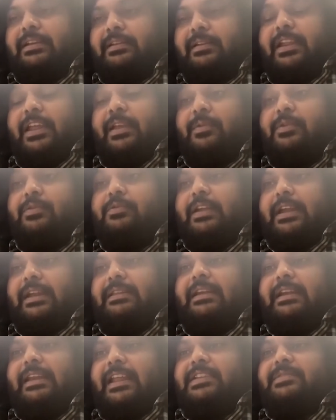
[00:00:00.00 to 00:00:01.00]
able to get
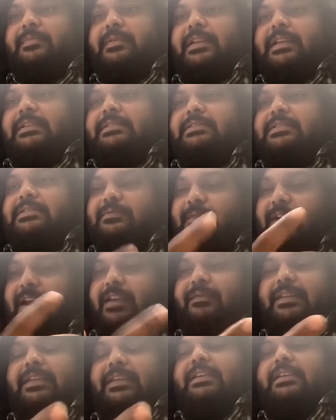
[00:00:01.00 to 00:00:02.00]
that experiences while
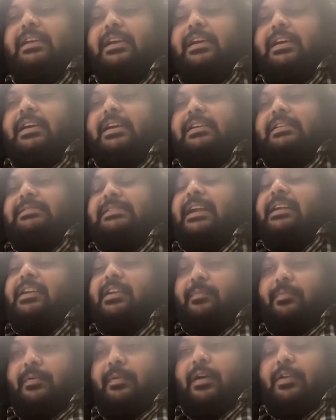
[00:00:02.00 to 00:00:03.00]
we started
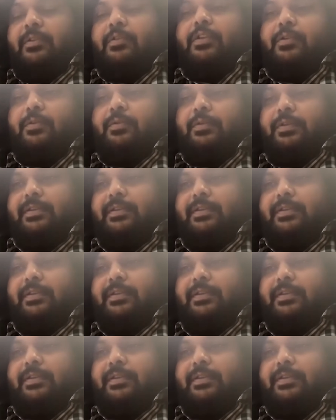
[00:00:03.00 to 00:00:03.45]
up on our own.